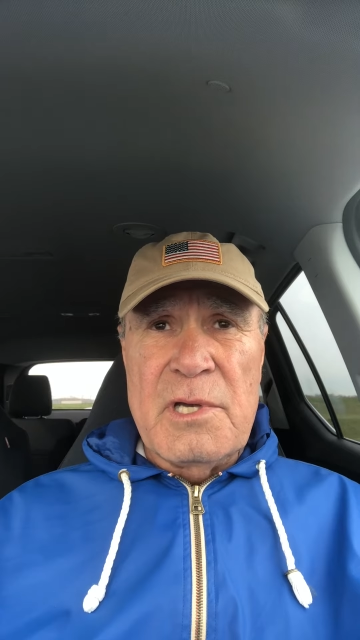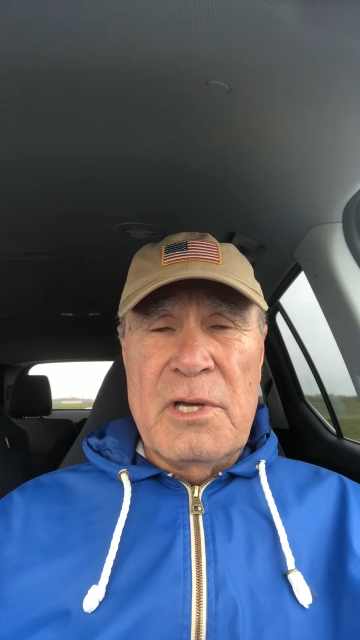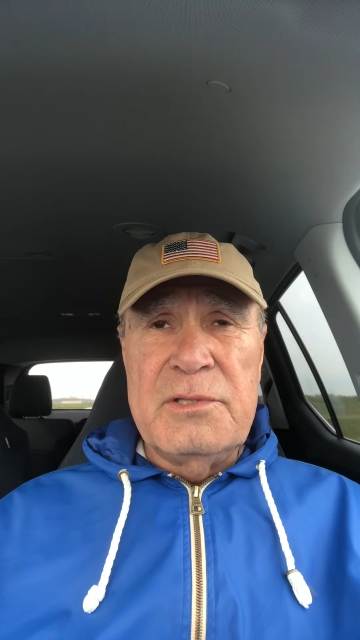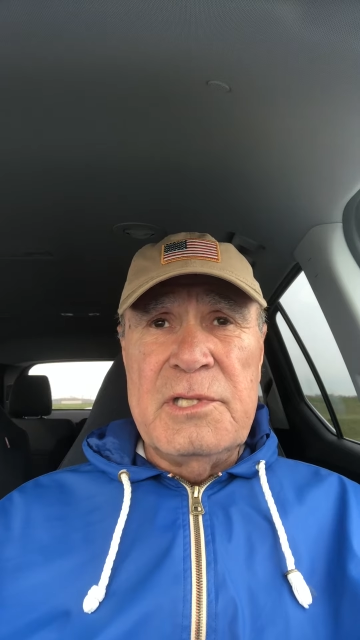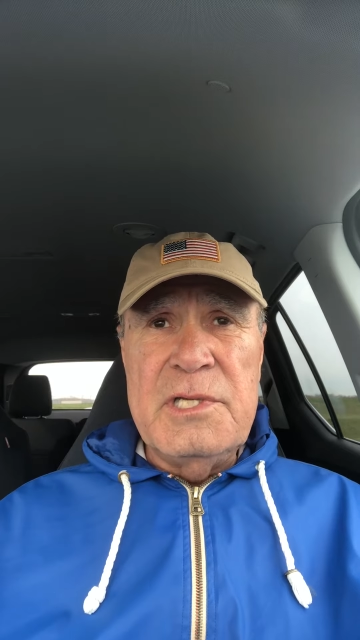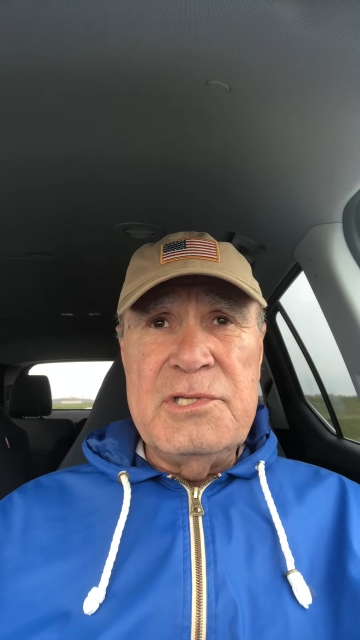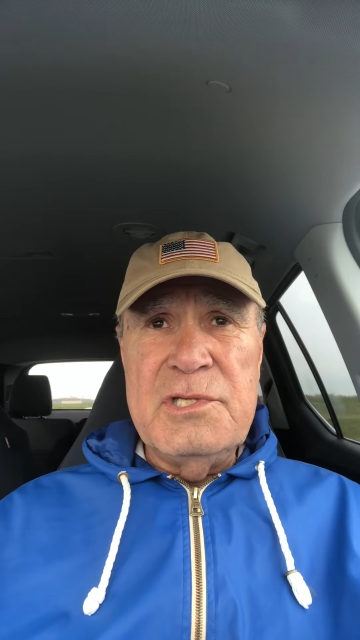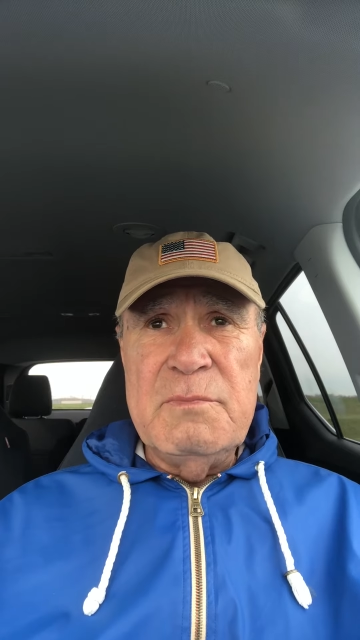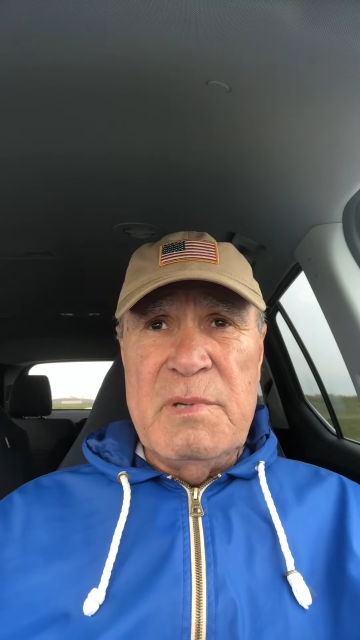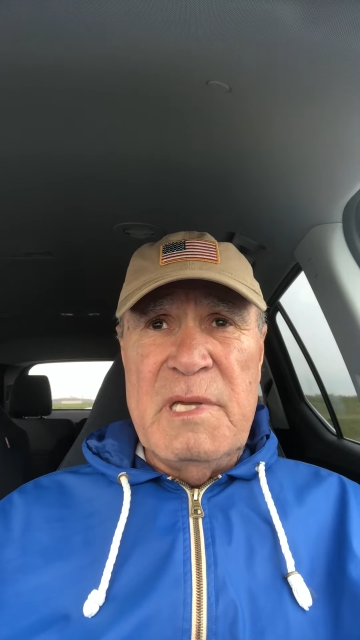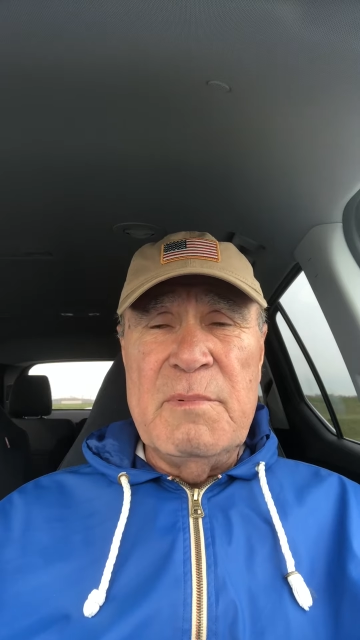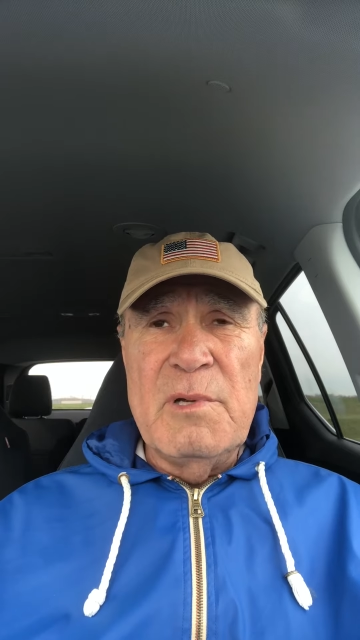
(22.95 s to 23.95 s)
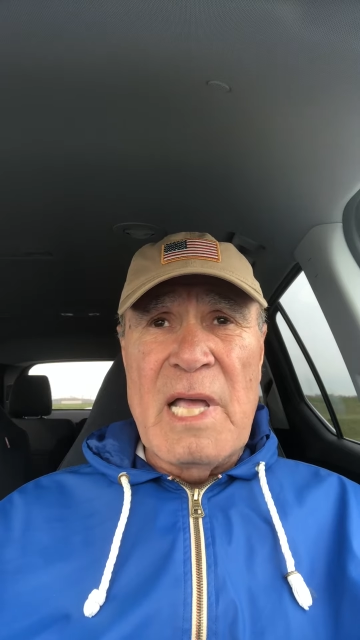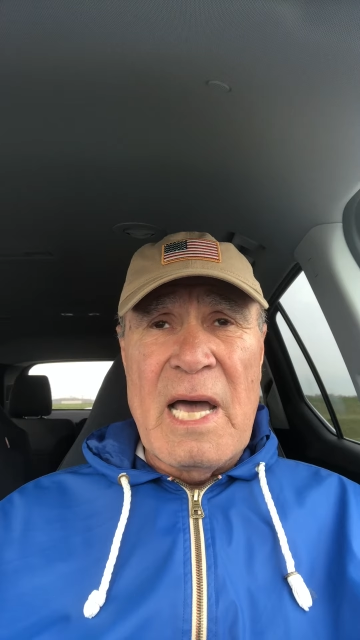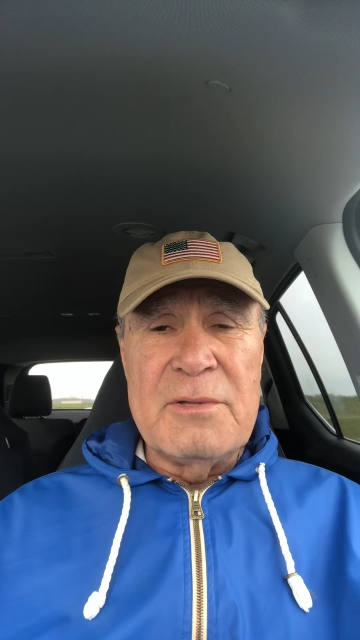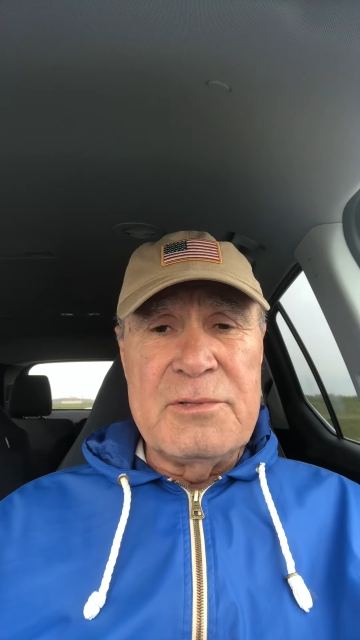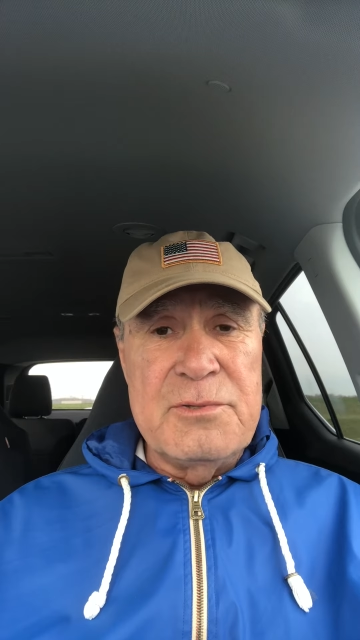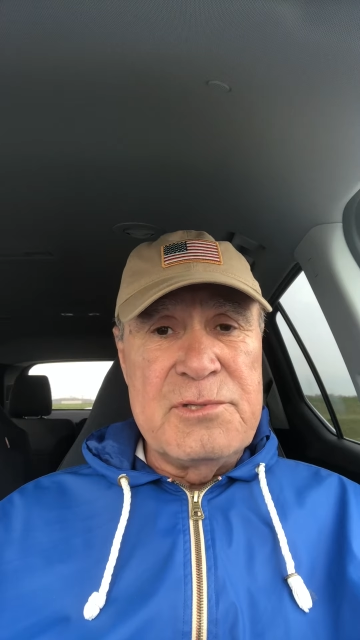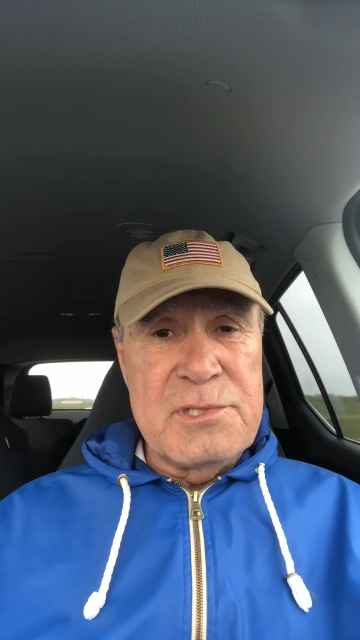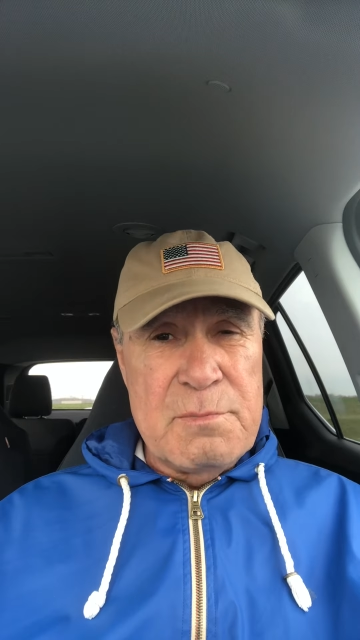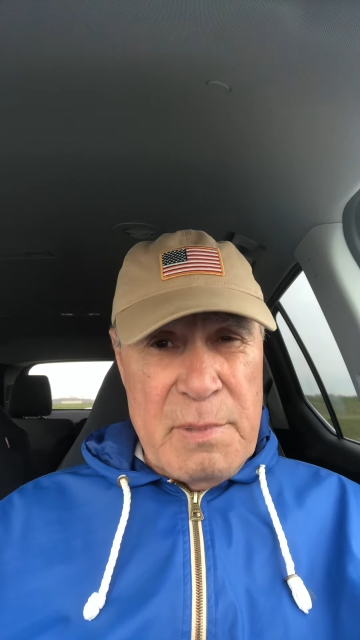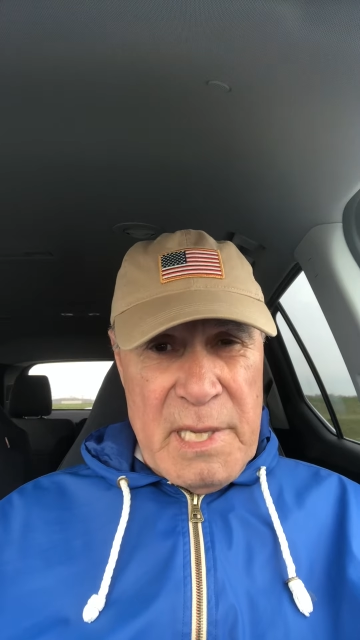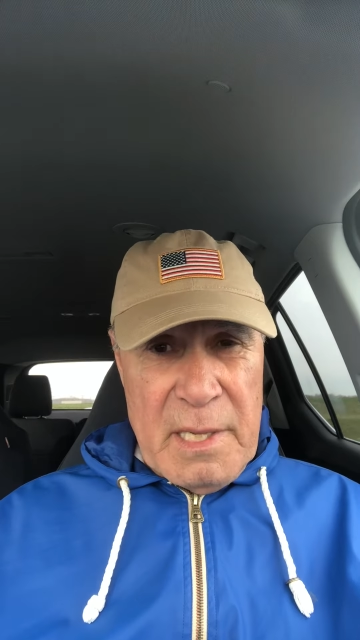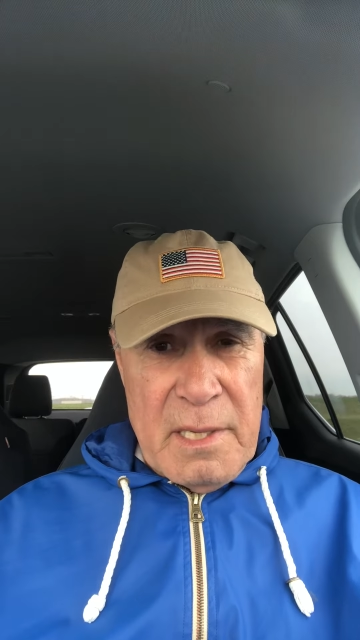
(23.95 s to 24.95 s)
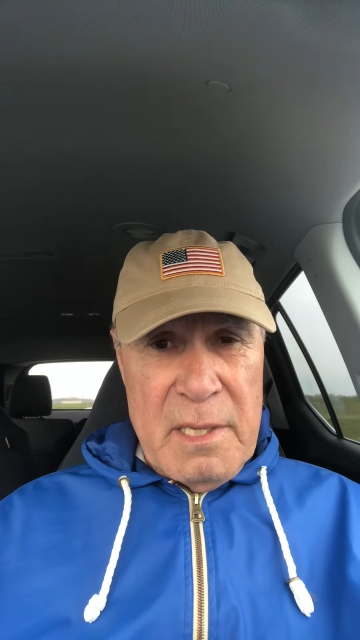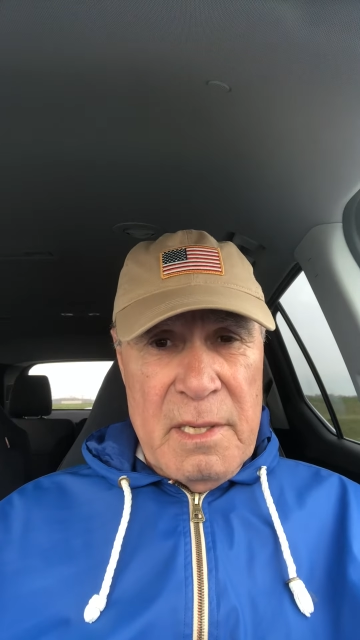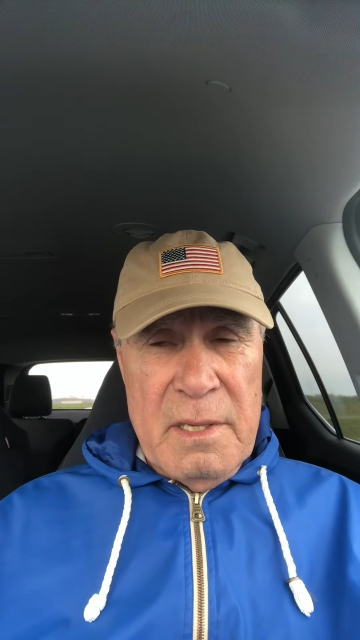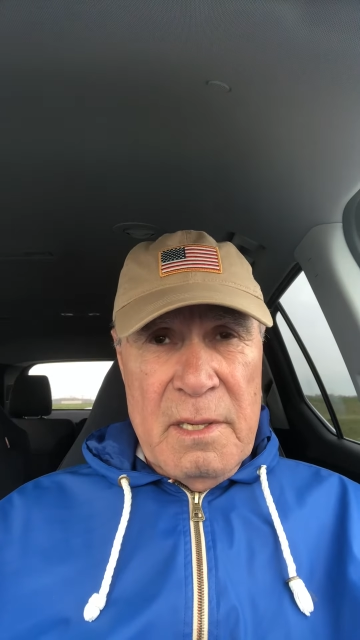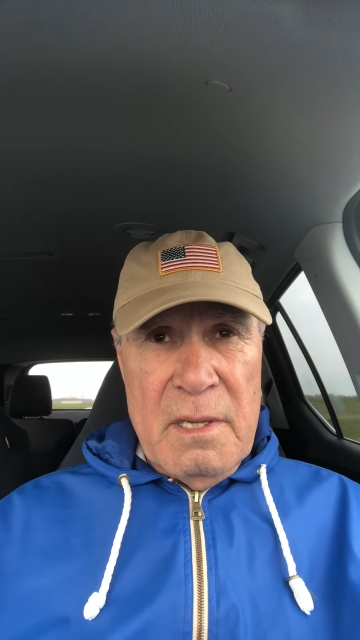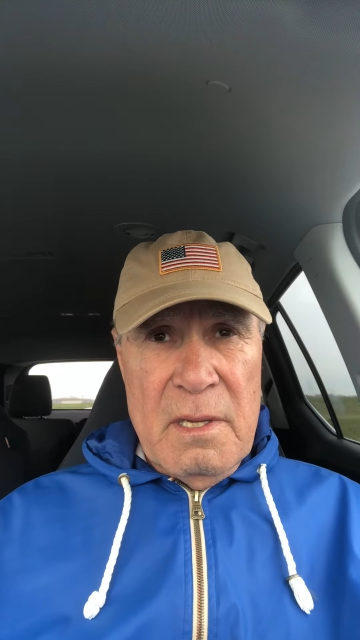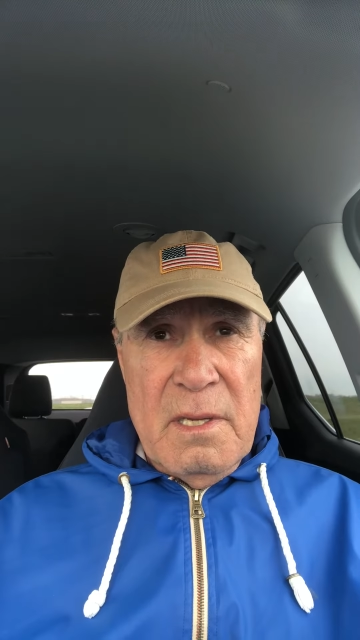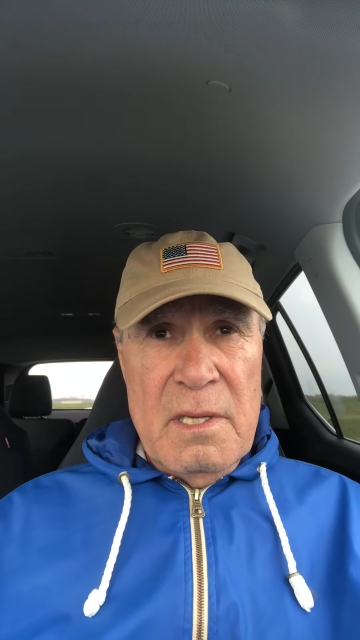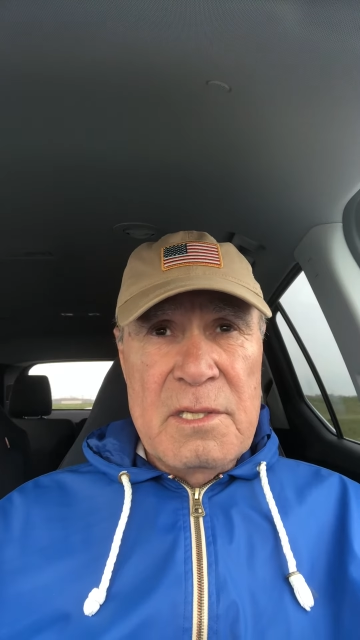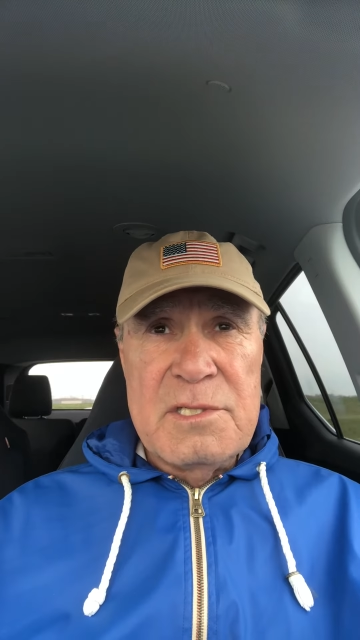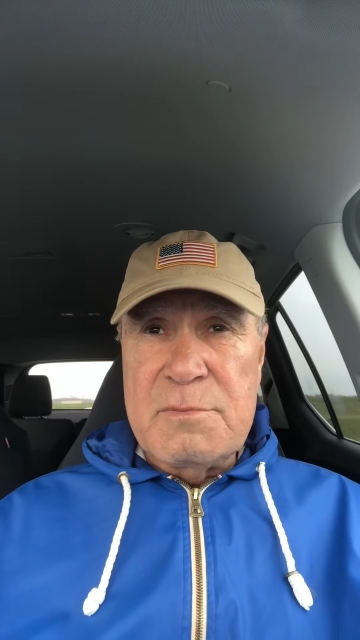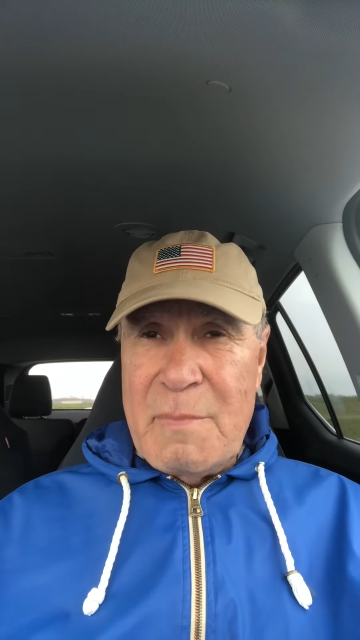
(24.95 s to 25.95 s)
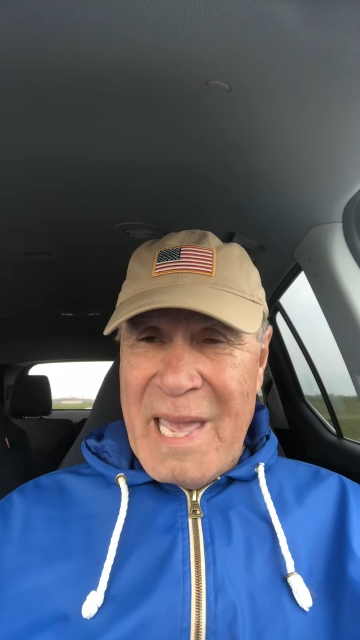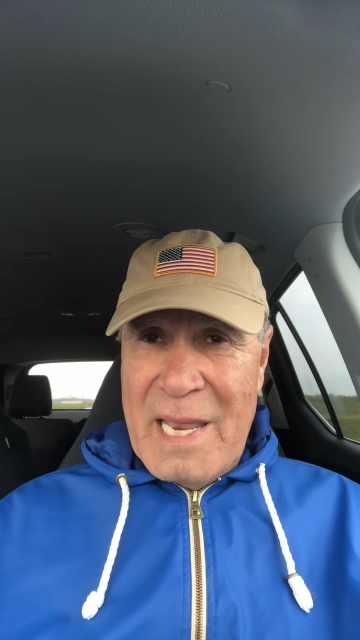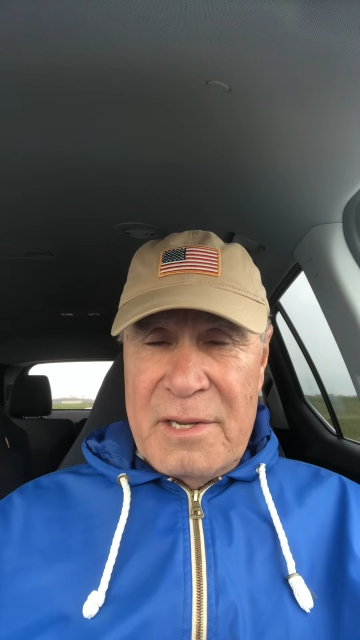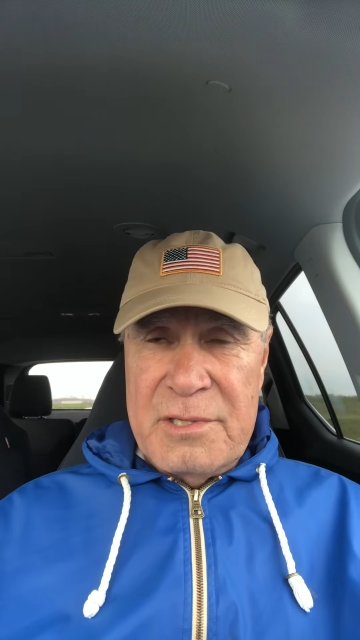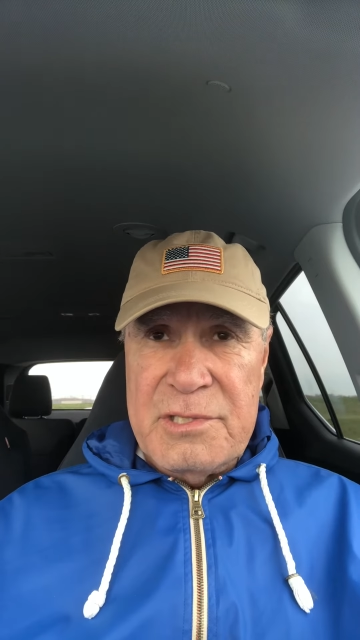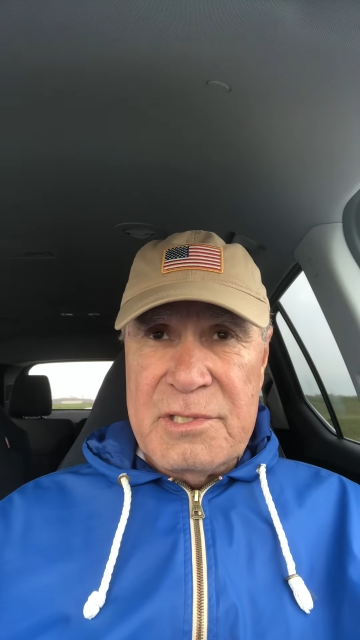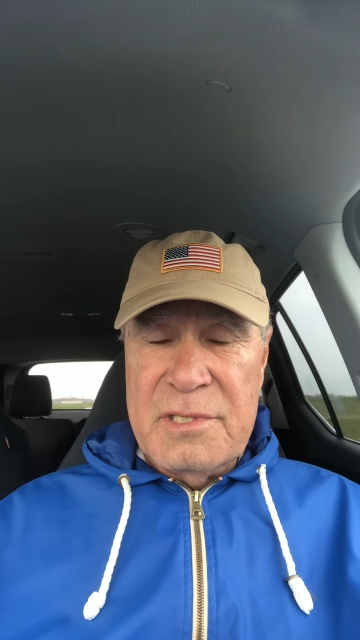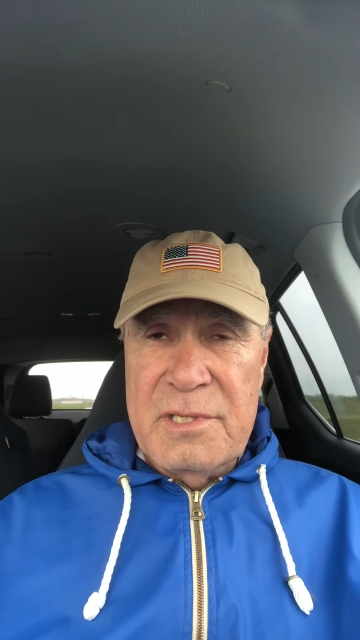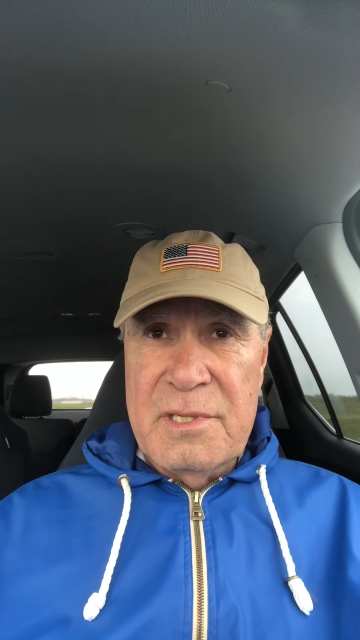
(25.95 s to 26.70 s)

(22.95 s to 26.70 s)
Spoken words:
on teaching people how to speak Spanish.